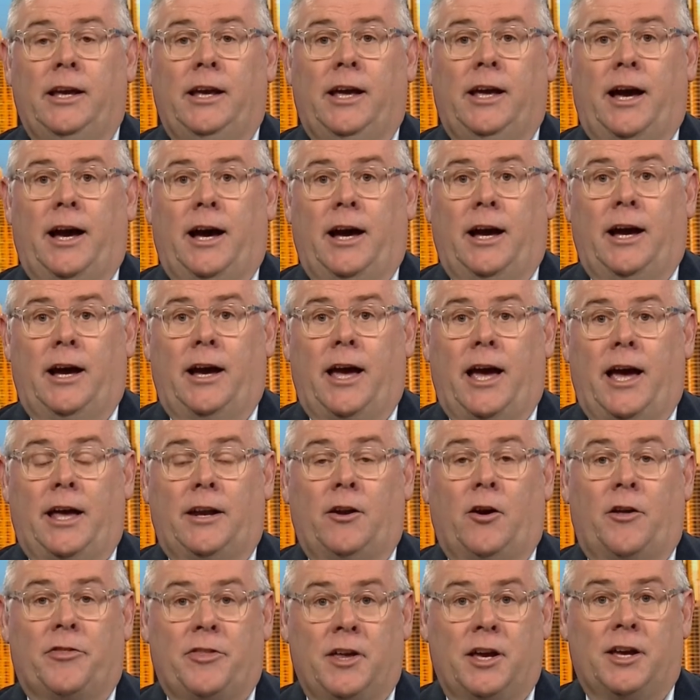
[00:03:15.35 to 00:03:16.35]
And
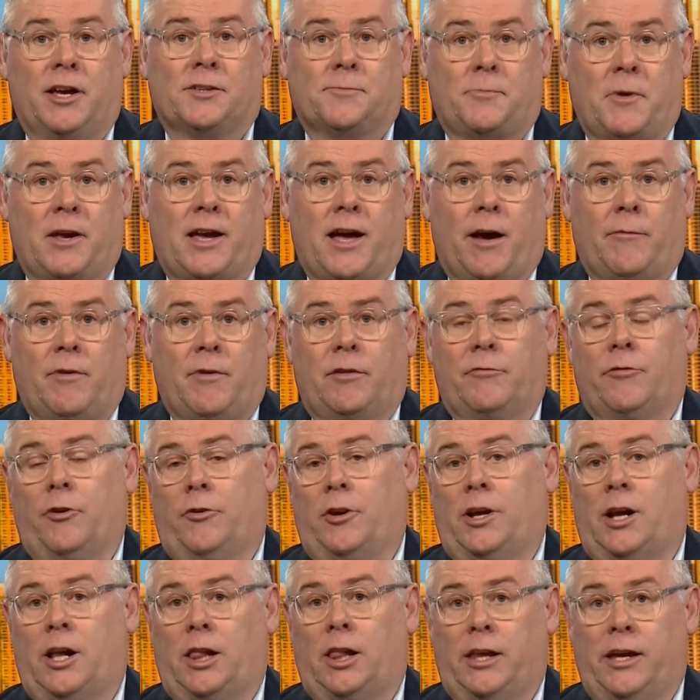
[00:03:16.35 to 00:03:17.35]
I think it's becoming very
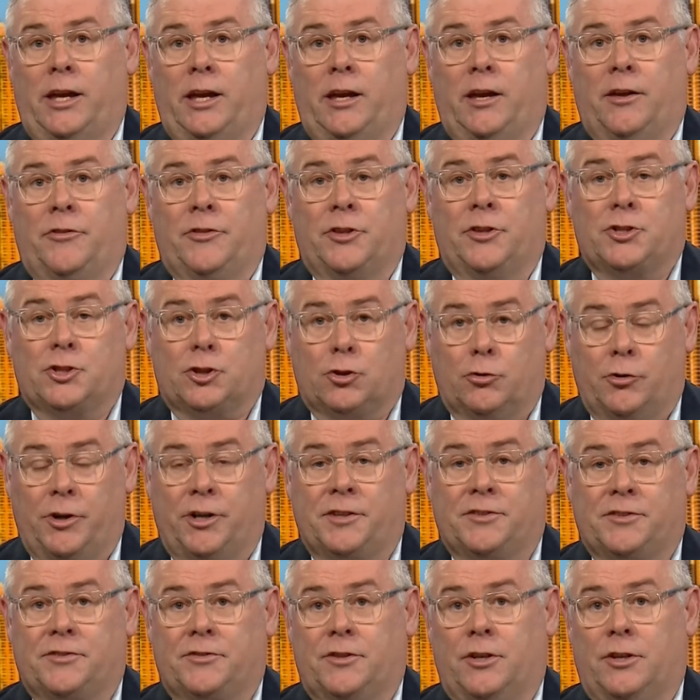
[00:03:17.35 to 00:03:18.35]
clear the
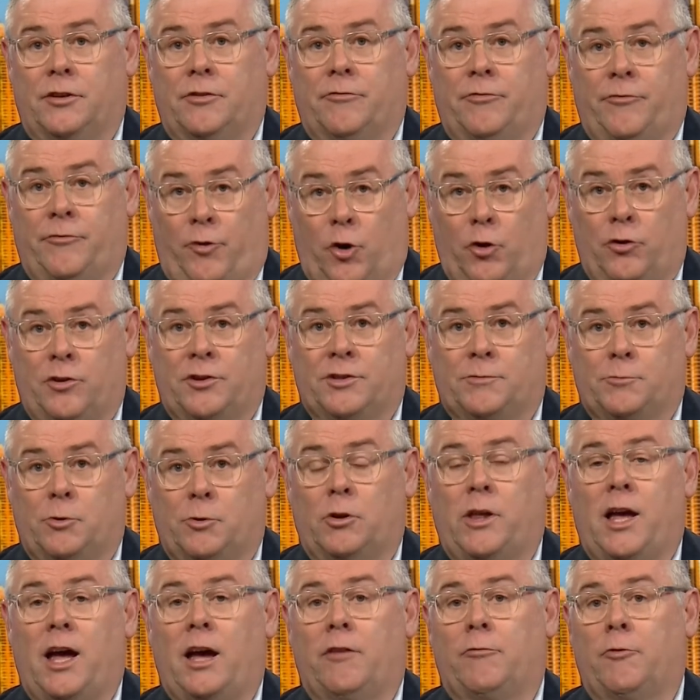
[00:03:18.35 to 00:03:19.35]
choice that voters will
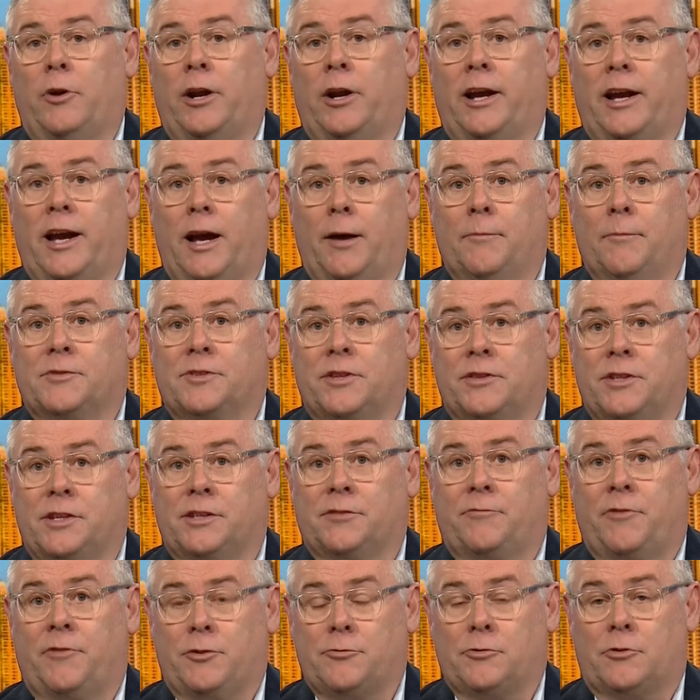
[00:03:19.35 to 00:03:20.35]
have when it comes to this
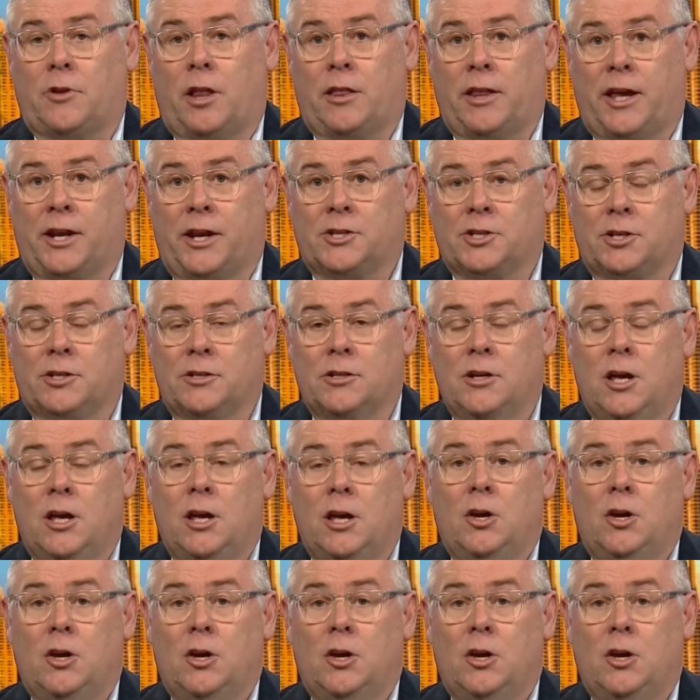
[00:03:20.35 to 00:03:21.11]
federal election.